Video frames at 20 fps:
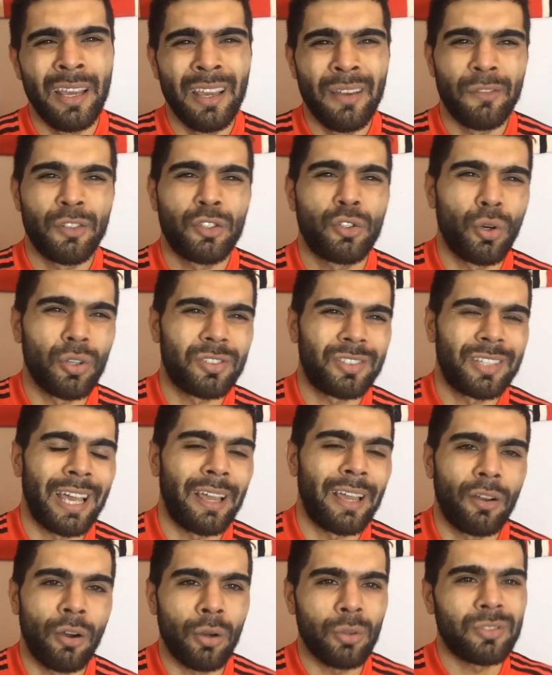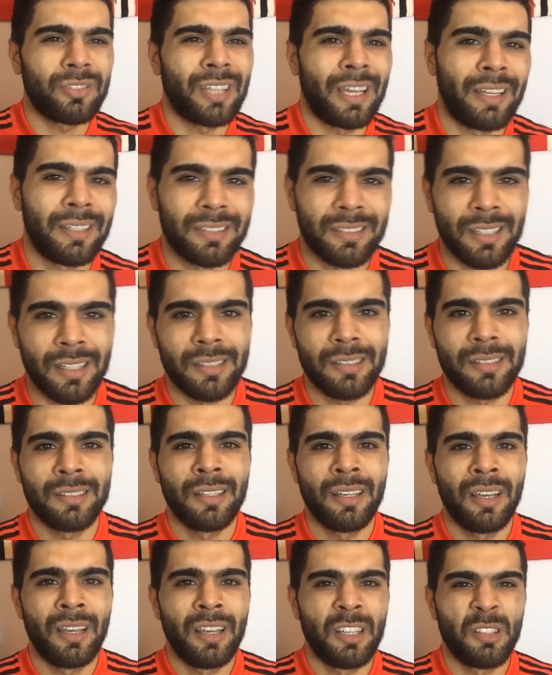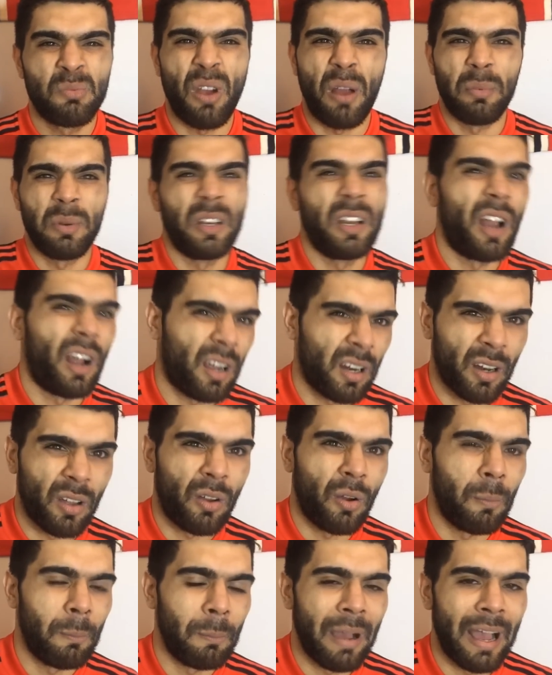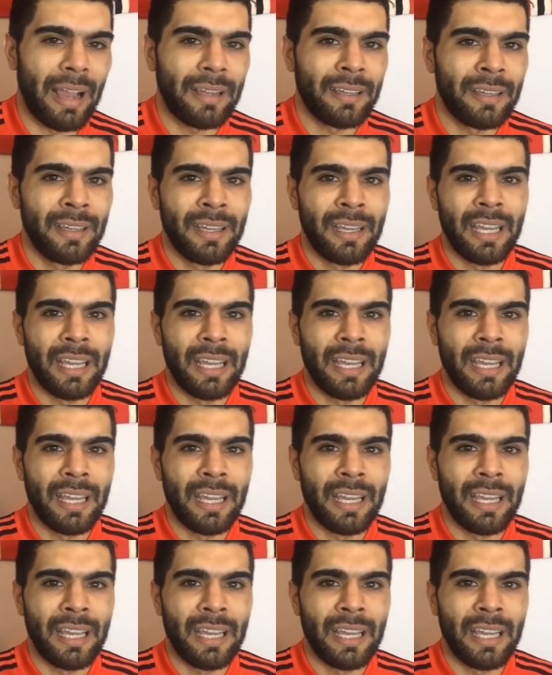If he scores 10 goals, 10 assists, he's probably not going to come back.